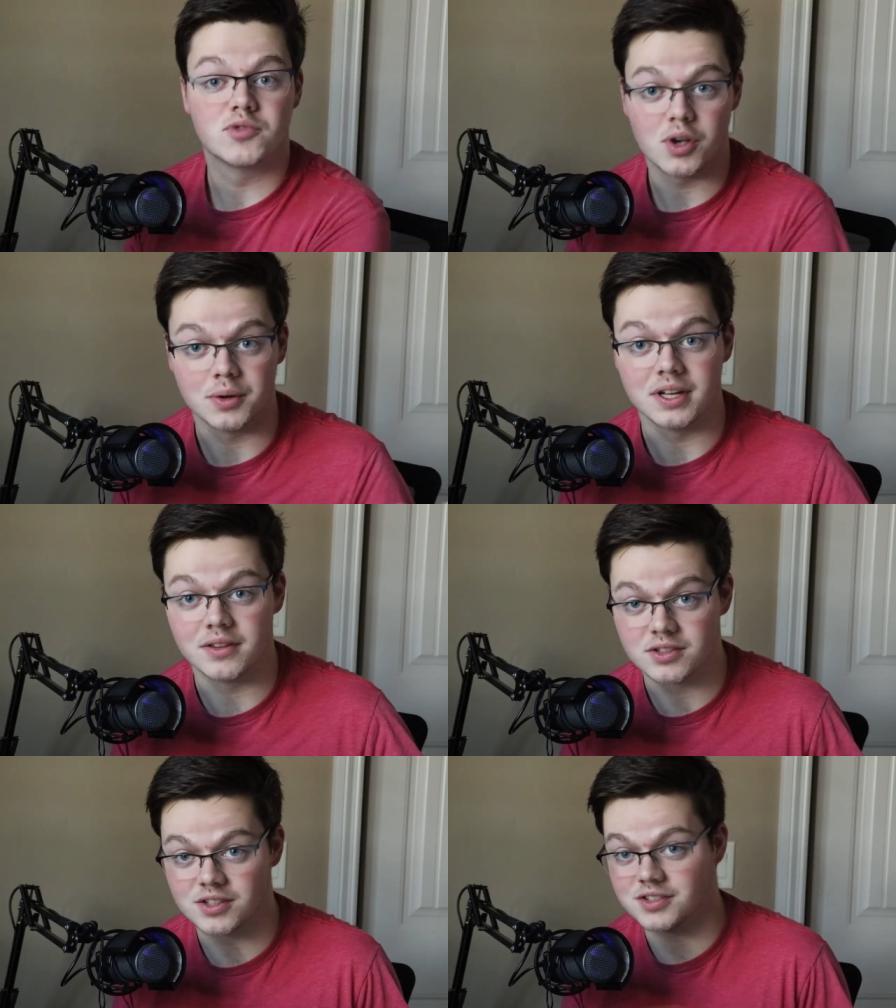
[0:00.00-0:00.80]
So
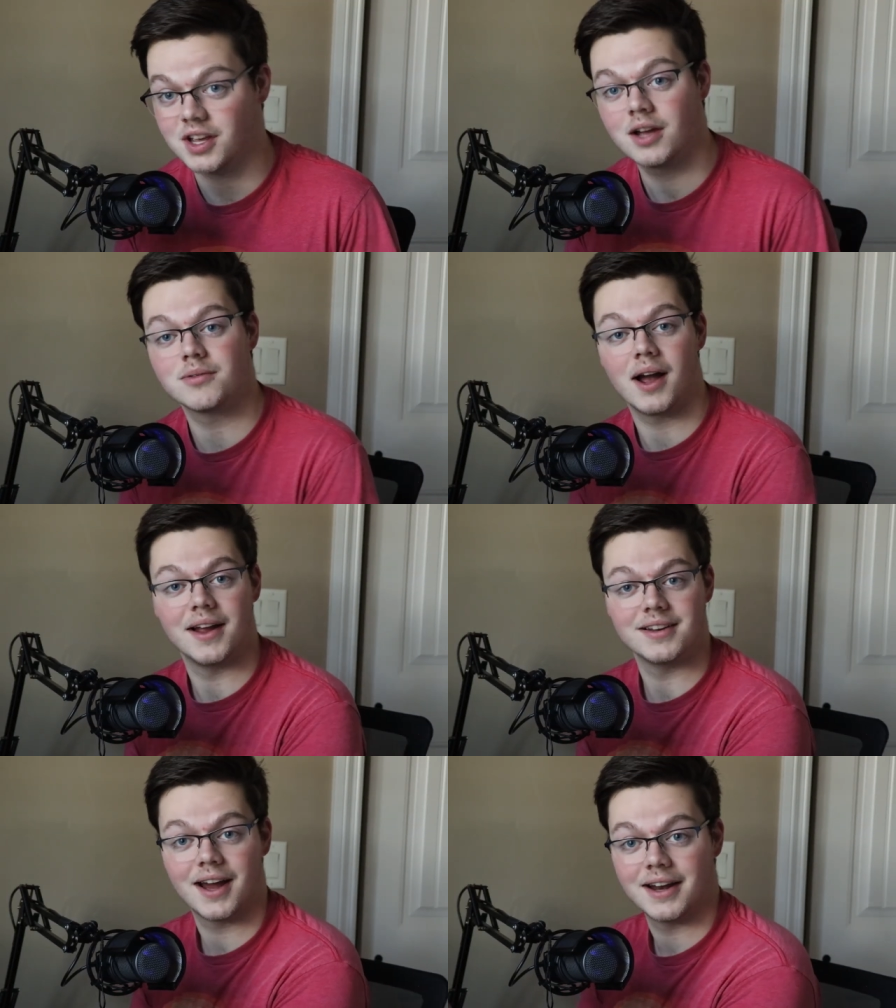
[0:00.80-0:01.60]
needless to say,
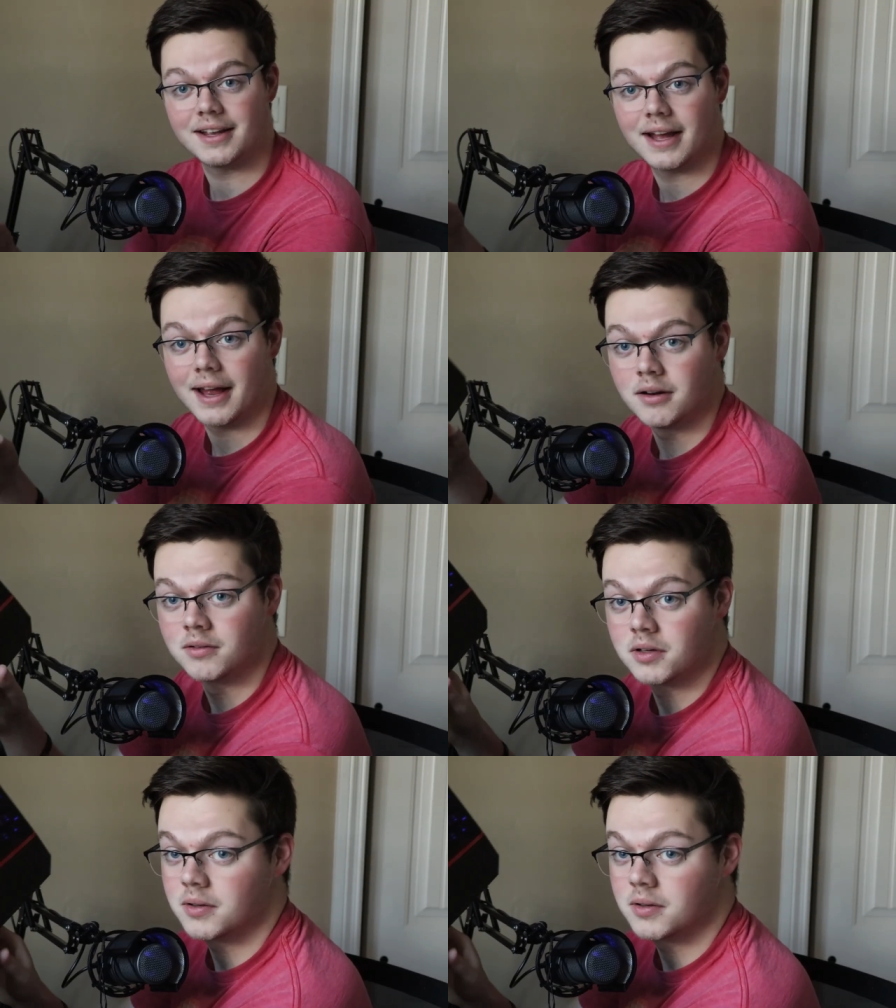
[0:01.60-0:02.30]
Ryan died again.